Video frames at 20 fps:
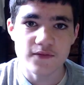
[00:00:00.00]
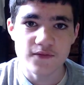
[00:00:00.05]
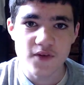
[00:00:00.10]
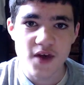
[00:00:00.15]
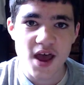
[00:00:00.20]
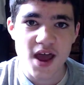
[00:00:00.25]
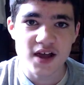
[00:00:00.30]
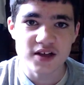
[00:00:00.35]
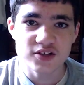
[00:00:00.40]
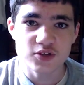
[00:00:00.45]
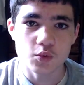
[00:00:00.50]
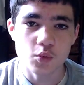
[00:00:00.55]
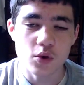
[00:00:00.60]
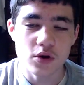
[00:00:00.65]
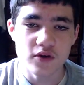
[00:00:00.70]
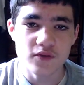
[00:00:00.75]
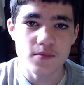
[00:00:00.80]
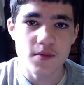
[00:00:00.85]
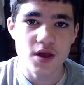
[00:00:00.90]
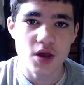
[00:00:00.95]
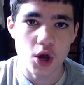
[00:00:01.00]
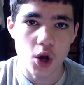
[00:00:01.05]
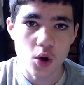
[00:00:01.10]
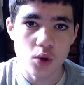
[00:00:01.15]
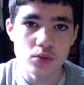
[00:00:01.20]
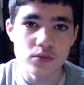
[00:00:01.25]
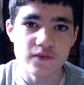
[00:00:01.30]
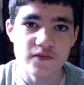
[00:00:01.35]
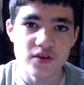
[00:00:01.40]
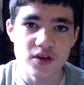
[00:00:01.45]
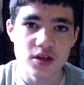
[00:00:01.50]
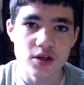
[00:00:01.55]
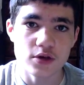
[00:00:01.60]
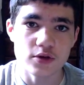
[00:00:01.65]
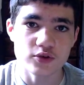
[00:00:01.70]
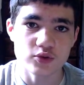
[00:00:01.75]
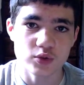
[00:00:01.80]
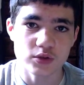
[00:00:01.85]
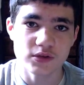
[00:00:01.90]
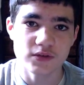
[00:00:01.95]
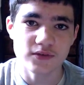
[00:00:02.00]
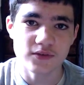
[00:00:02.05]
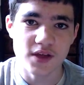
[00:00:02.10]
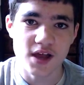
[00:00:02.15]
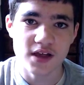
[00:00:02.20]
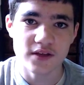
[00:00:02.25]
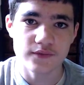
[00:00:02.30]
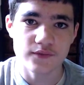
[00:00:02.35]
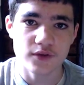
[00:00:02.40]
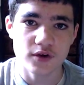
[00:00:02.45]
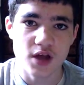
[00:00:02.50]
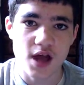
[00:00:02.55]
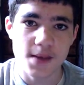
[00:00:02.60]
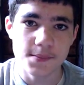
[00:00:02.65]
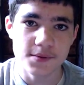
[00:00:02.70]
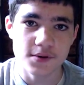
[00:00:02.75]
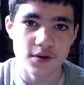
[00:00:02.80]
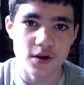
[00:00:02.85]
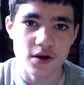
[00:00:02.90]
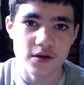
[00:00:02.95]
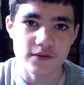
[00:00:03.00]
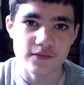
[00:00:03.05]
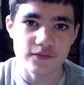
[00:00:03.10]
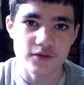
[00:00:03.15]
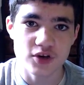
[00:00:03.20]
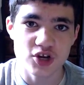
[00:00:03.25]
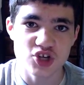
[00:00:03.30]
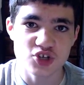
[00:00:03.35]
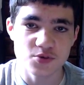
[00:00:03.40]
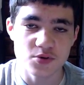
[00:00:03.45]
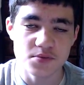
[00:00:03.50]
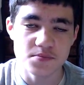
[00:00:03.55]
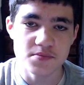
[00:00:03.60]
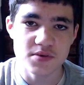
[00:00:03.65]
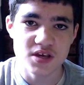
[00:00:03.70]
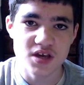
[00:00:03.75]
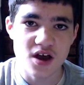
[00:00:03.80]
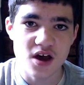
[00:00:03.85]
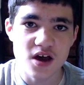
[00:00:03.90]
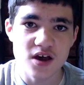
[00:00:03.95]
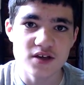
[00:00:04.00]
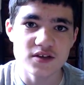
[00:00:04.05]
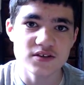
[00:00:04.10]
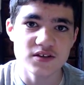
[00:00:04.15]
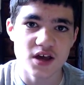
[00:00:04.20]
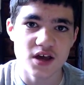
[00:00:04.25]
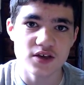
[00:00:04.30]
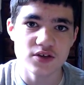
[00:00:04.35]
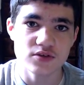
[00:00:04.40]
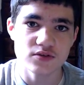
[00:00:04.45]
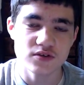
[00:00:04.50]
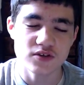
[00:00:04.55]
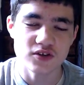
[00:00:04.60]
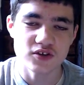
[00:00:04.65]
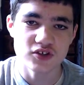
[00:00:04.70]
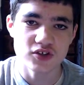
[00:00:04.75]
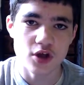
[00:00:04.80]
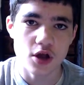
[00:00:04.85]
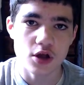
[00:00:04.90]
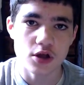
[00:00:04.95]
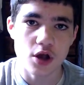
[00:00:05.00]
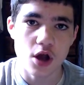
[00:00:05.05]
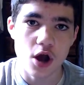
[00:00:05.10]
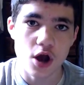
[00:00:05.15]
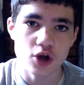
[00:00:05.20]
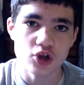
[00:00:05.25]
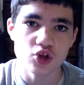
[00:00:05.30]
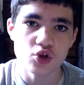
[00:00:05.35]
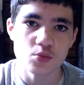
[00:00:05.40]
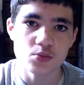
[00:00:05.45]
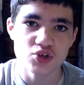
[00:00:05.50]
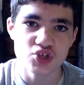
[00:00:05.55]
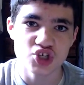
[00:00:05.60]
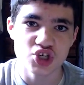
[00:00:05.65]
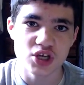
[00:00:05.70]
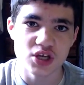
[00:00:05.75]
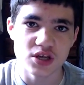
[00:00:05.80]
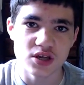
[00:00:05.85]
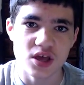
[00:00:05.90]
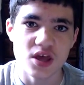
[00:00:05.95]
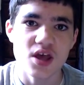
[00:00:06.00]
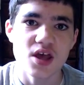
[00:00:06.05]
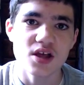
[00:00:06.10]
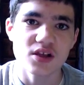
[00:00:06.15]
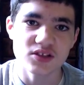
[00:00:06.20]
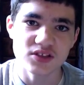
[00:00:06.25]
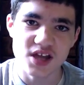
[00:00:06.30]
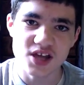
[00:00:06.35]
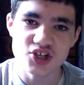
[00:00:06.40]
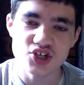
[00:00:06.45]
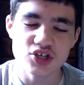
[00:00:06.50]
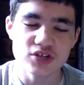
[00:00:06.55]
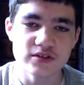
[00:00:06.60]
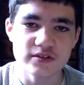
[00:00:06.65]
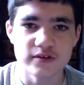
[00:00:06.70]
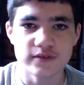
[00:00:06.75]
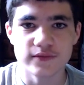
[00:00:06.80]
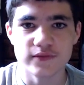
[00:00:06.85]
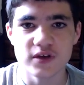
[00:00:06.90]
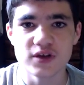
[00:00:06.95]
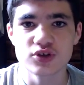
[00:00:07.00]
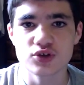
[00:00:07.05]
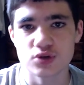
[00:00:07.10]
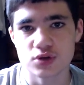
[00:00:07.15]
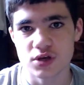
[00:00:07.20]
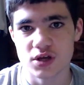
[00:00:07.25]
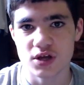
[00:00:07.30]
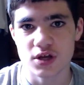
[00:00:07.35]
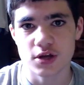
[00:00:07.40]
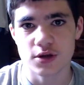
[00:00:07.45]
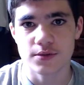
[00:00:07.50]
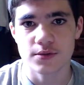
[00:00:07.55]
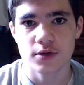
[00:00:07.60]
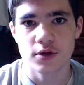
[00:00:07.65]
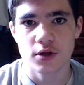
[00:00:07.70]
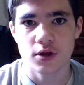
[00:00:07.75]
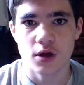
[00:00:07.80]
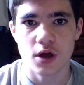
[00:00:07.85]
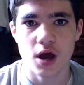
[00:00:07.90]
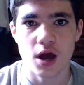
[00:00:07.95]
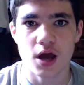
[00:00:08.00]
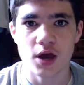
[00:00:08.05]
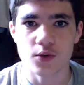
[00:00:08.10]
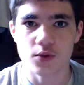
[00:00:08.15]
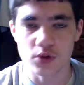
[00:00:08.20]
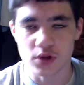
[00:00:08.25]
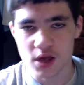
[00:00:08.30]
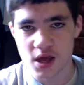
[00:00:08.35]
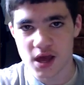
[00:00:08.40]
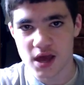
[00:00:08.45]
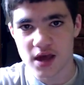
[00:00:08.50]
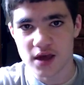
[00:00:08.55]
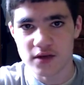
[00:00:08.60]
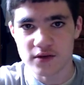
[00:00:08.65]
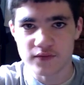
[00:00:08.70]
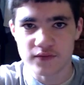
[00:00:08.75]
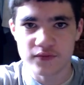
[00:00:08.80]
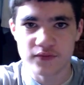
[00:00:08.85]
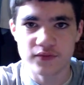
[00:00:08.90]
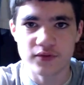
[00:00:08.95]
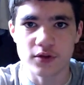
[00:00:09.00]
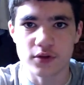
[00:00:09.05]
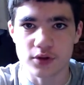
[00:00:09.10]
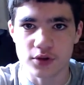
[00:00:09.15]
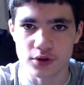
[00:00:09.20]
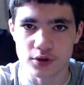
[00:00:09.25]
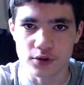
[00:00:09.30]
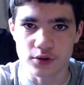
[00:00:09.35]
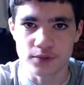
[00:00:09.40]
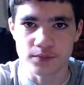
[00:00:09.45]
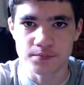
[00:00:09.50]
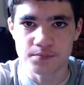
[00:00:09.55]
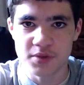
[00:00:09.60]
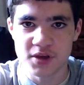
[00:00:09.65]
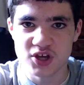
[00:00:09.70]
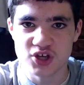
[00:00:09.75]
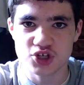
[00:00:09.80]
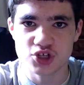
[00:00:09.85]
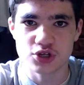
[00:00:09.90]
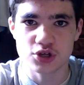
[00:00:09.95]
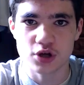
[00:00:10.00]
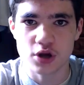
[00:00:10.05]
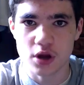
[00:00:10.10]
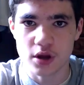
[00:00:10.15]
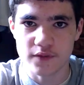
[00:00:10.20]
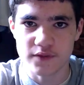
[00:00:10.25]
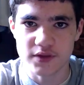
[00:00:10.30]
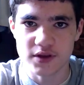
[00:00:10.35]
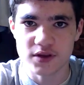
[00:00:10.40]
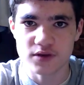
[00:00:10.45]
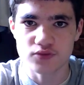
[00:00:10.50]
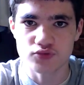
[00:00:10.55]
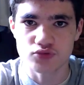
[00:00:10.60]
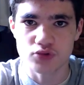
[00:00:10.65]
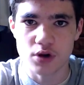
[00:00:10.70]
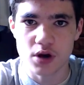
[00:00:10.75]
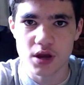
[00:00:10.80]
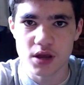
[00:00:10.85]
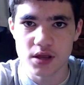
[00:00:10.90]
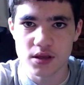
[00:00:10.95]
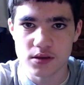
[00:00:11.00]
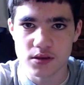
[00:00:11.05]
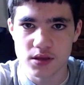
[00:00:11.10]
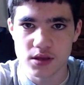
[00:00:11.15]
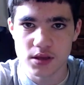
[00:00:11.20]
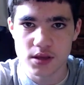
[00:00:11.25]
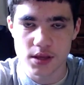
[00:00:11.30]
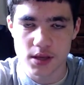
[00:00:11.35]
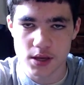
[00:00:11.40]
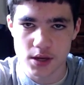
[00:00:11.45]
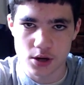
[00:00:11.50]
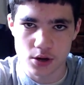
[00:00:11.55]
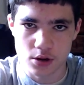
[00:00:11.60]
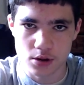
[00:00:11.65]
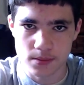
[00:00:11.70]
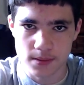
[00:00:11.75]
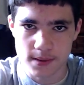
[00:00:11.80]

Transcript: of fact, one of my own videos was flagged for copyright infringement because I used the song Audio Machine Legends of Victory in it. I will have a little picture of it right here